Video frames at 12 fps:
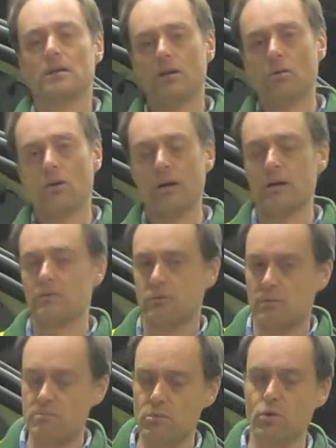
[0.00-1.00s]
You want to
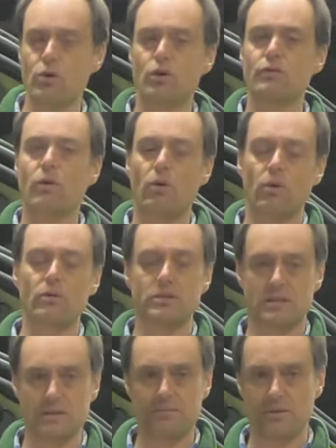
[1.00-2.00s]
remove all the
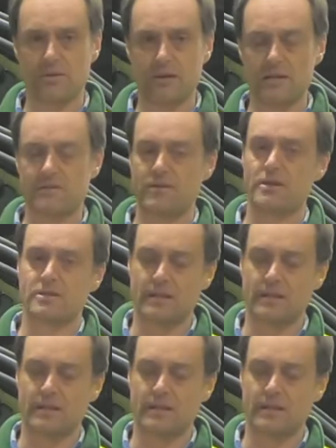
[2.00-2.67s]
simple things first.